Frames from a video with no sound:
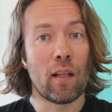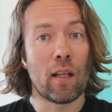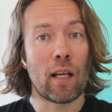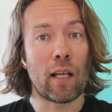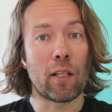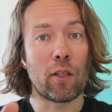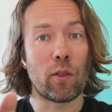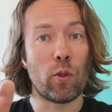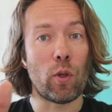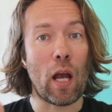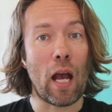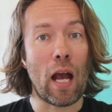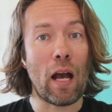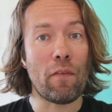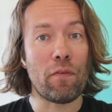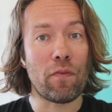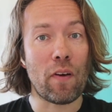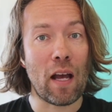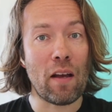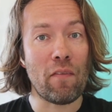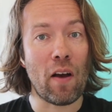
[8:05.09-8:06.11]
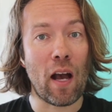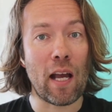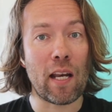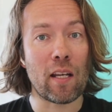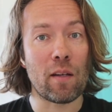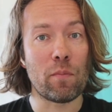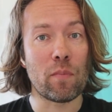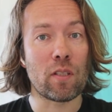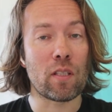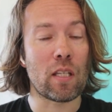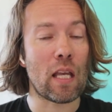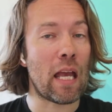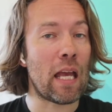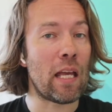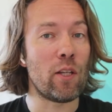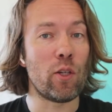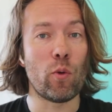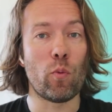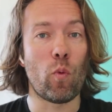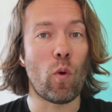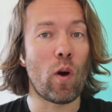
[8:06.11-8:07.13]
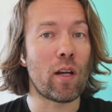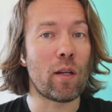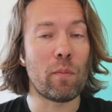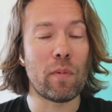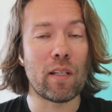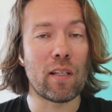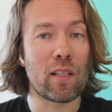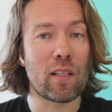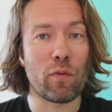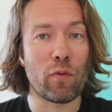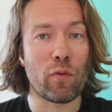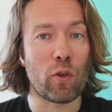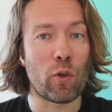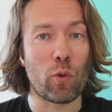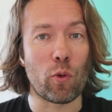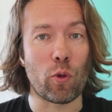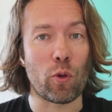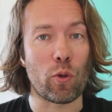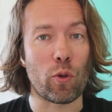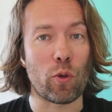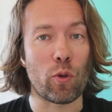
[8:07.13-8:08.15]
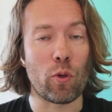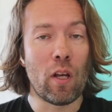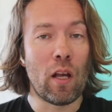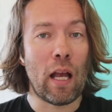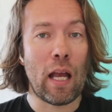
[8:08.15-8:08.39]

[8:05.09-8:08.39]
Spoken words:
Like you have 5 items and you want them in a different order.